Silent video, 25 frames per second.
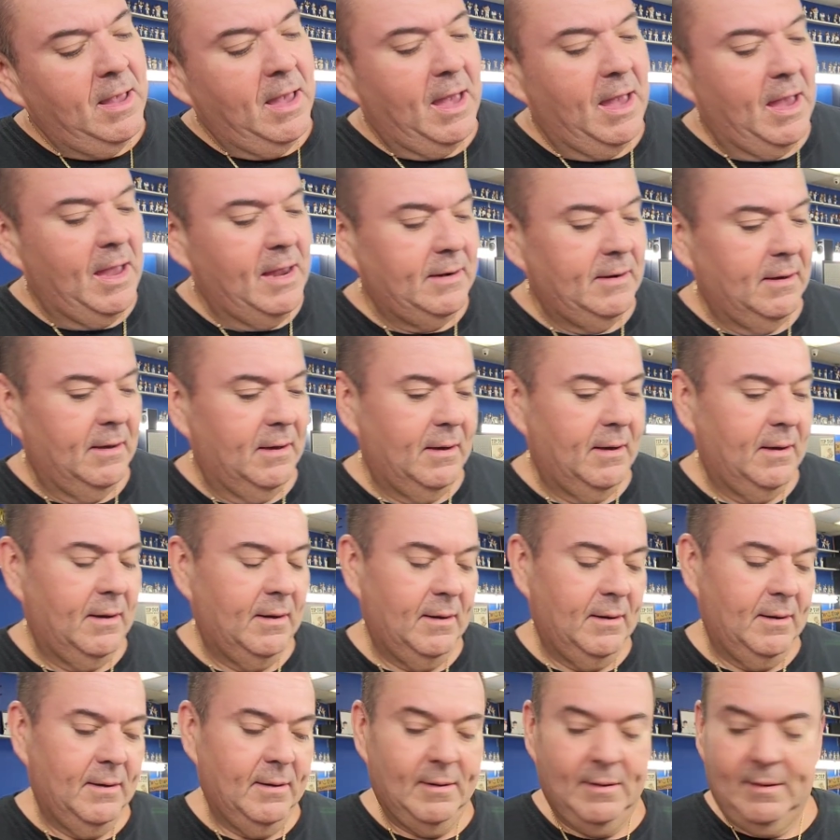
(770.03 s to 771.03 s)
and uh,
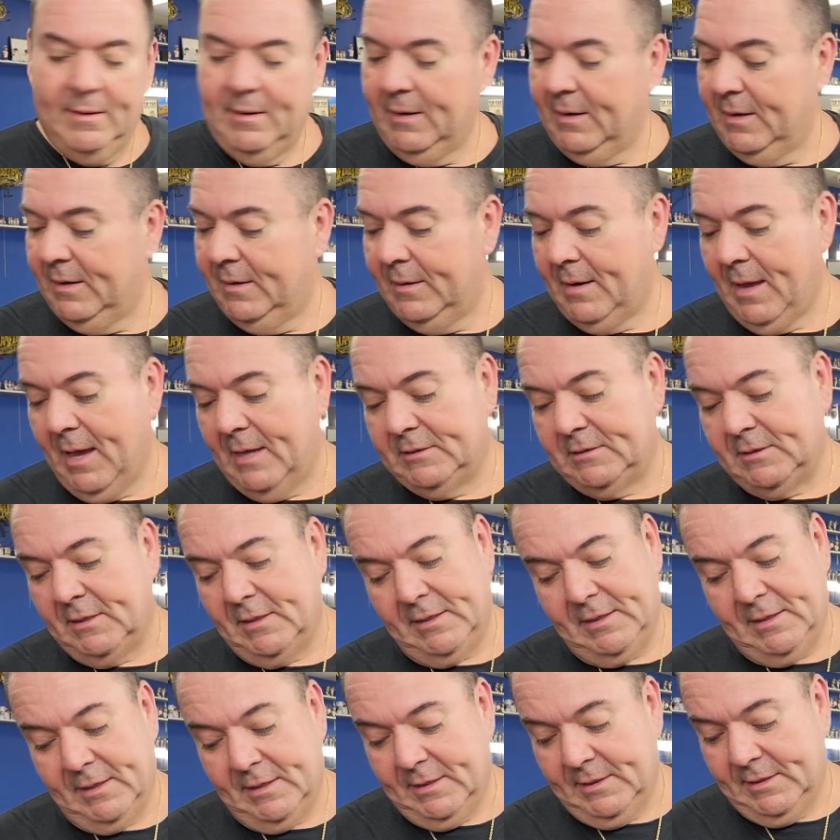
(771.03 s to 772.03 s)
uh, as
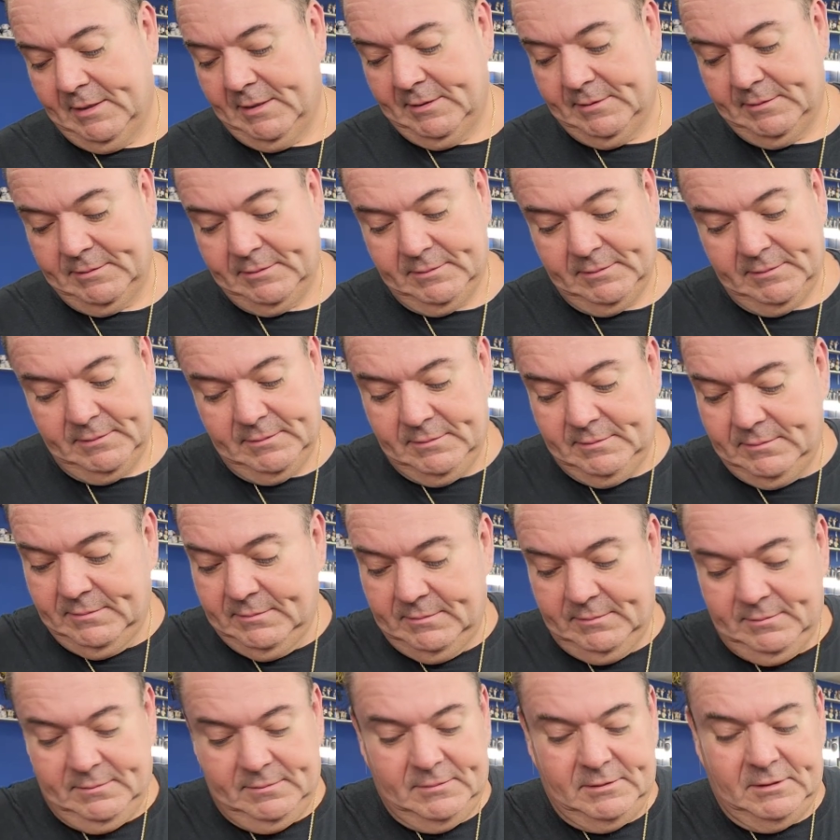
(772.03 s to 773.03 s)
a uh,
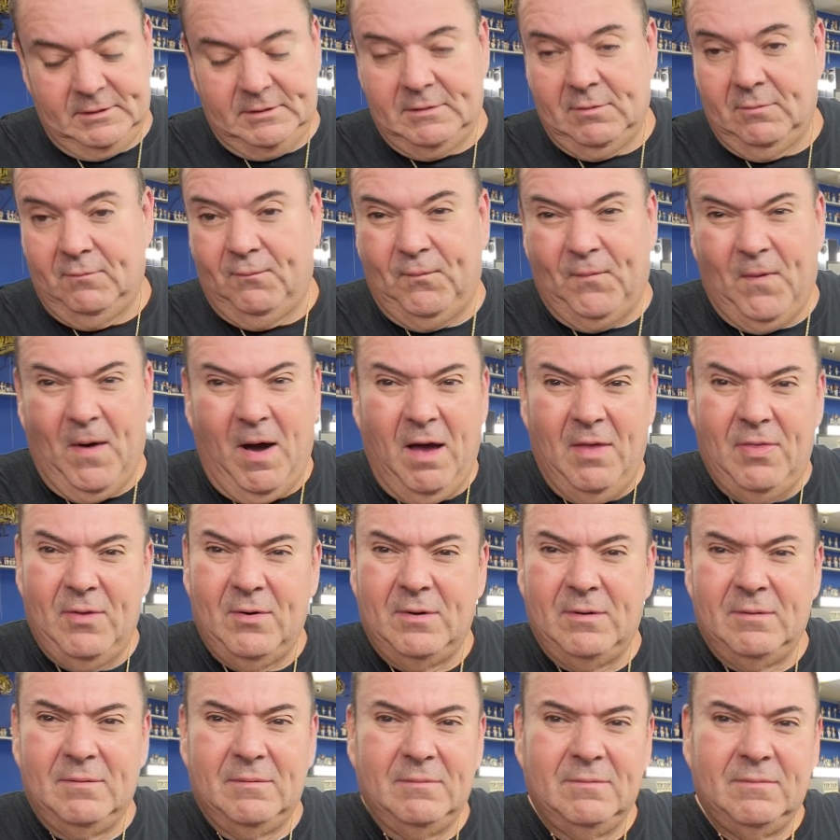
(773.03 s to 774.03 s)
just a
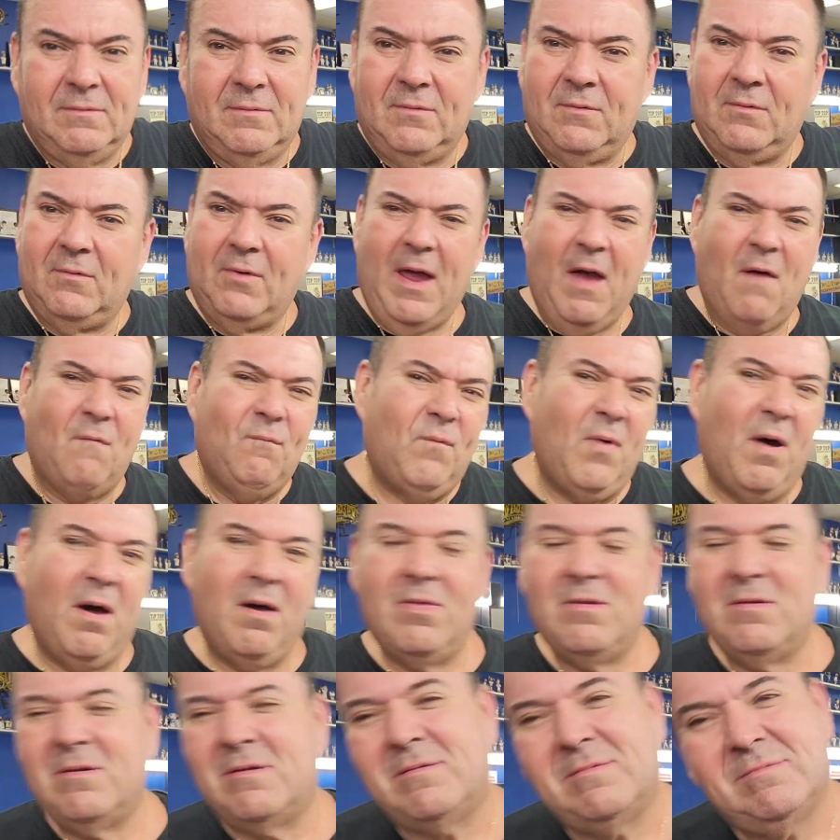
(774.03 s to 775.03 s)
father,
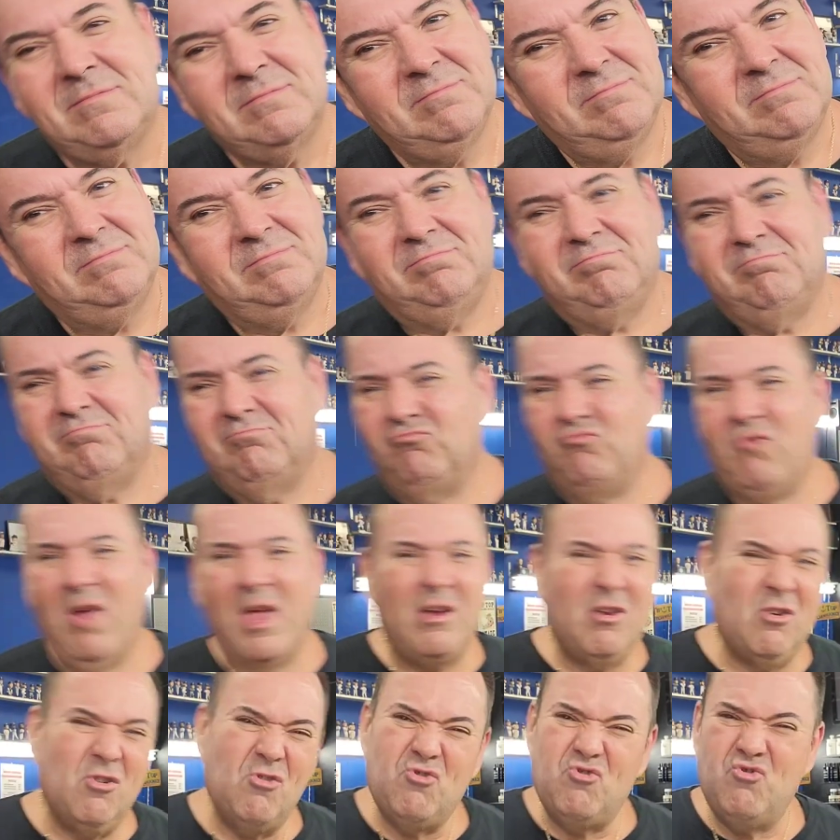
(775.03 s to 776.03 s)
grandfather,
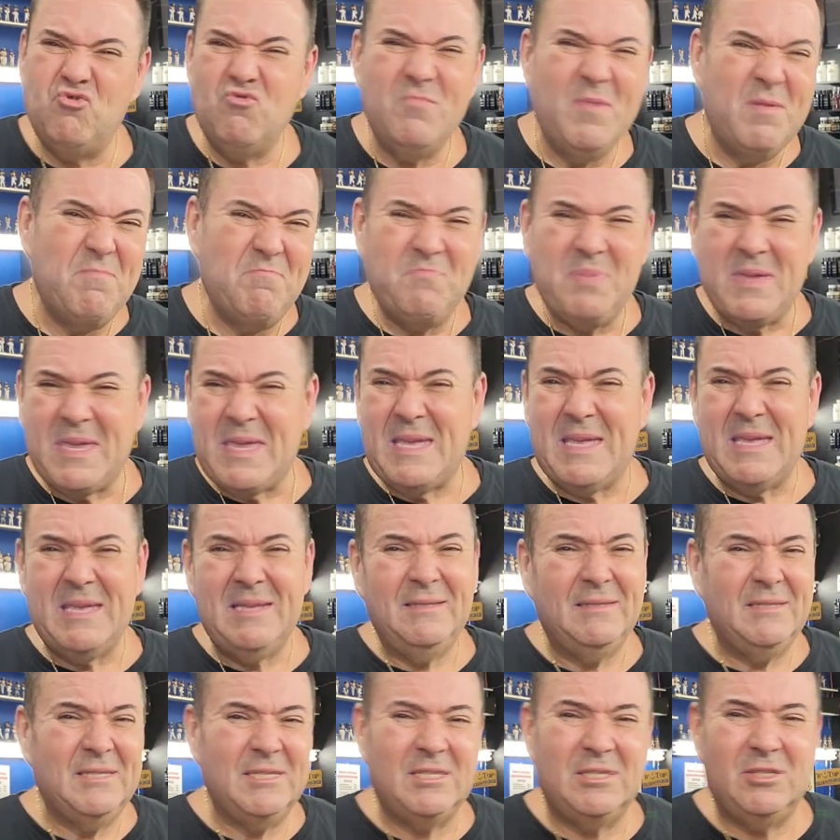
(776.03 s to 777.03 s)
regular human
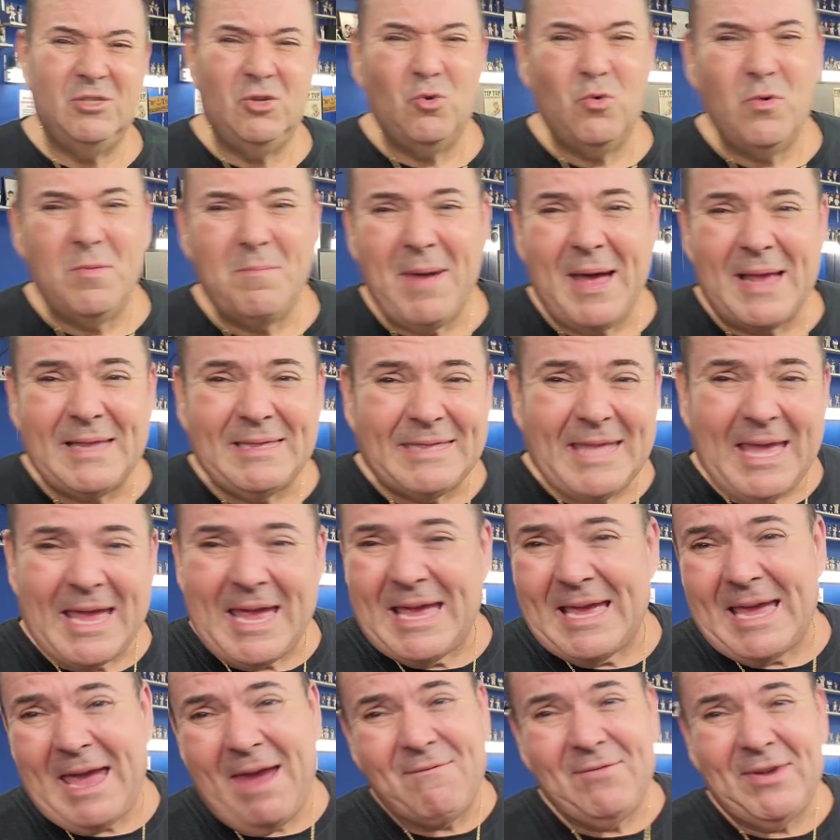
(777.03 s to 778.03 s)
being, just doing my
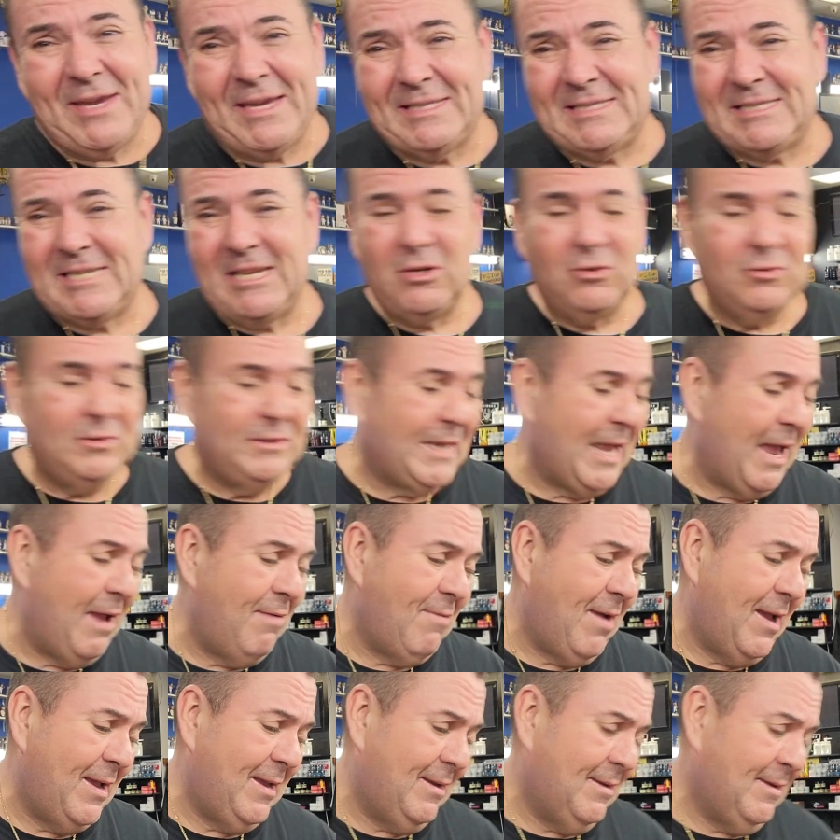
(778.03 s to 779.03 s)
thing every single day
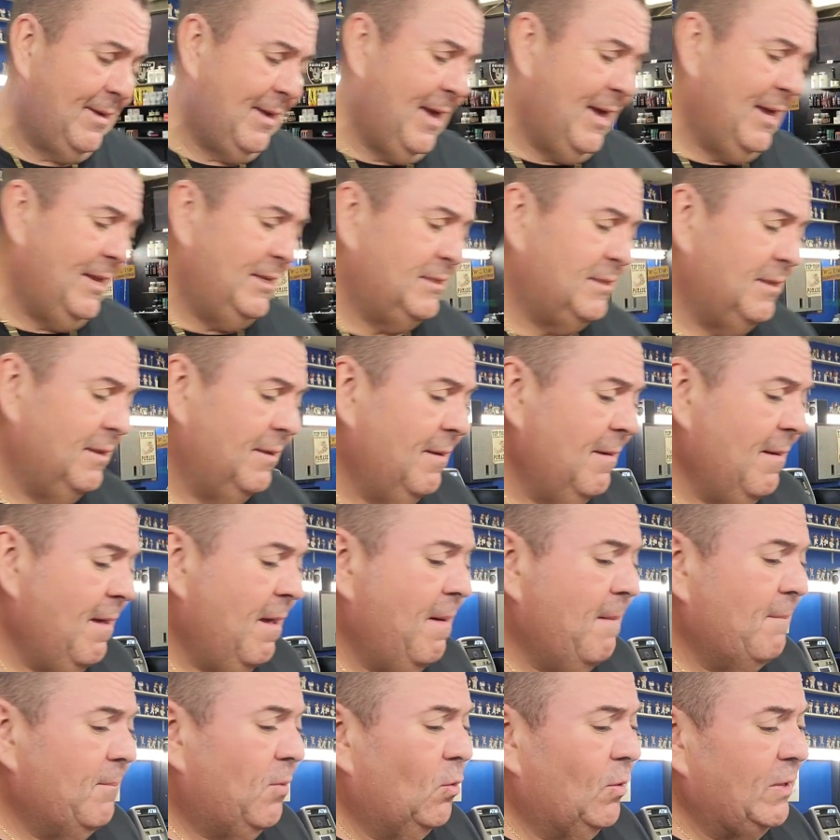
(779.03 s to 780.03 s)
right here, guys.
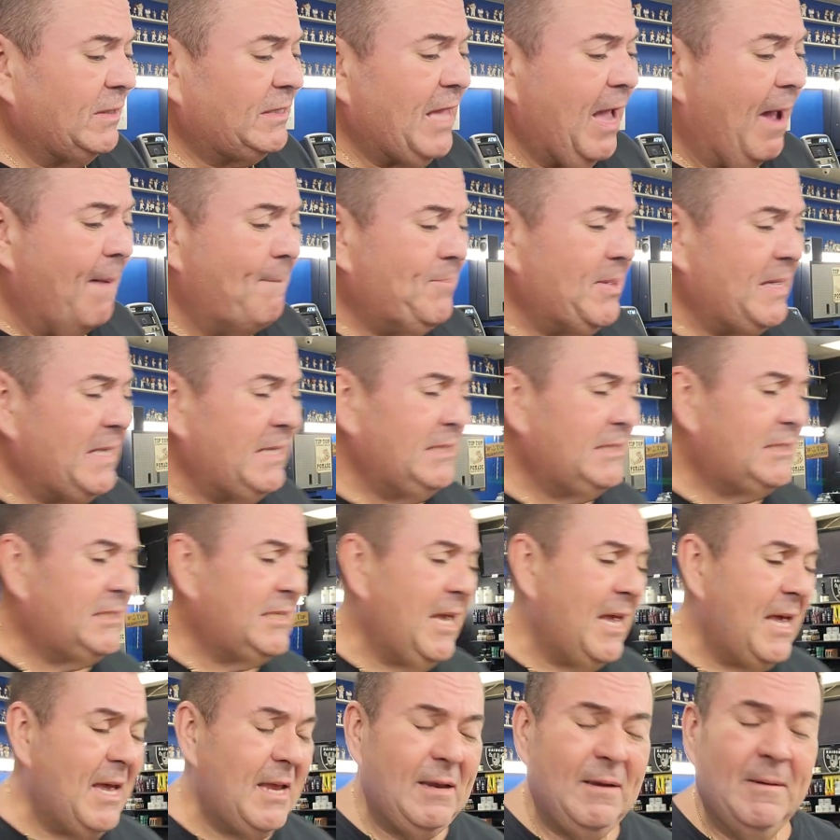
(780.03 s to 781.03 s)
But with that being
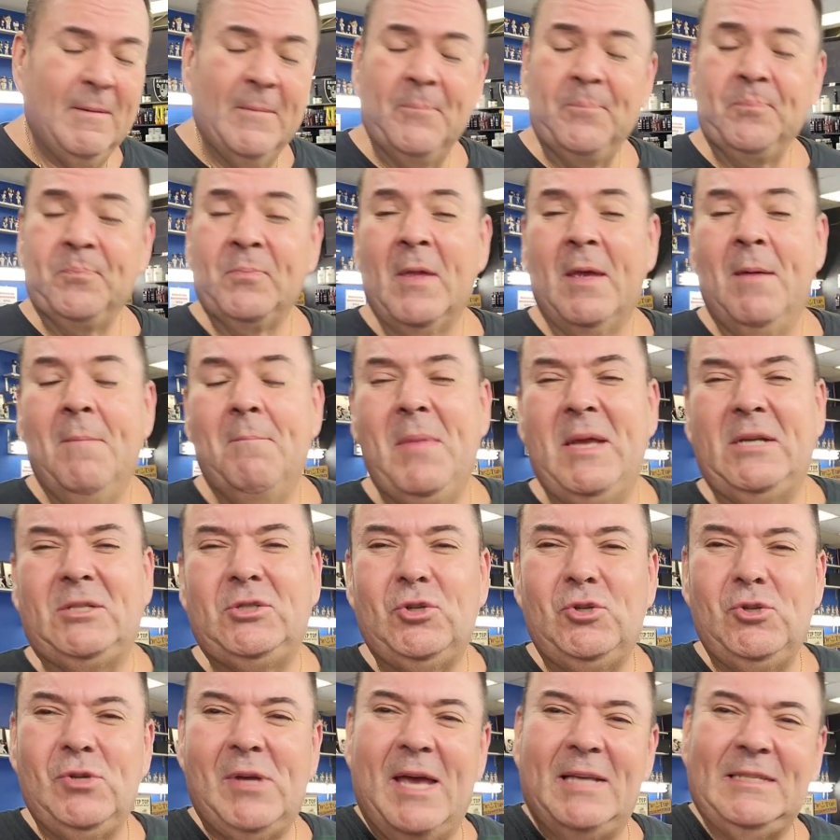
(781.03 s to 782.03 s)
said, make
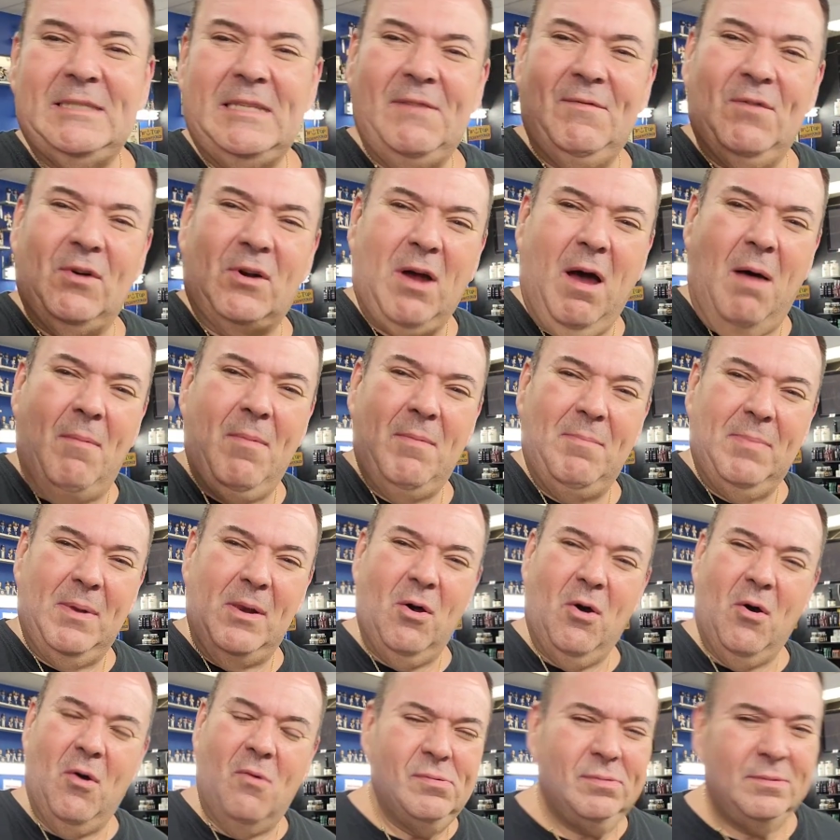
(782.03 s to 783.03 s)
sure you guys leave a comment
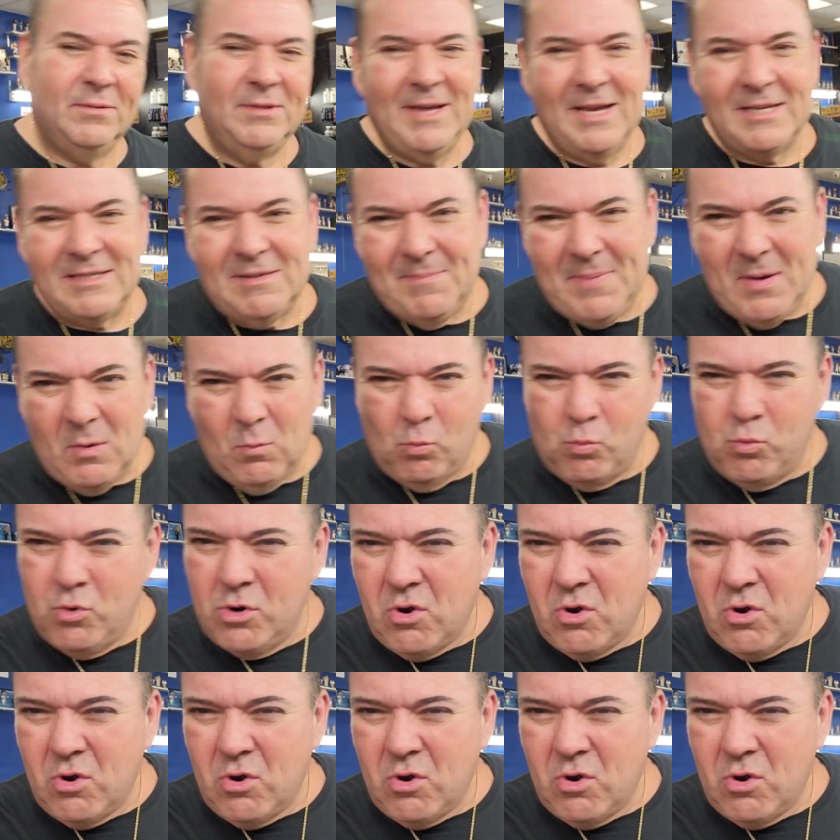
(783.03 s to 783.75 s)
below. You guys have been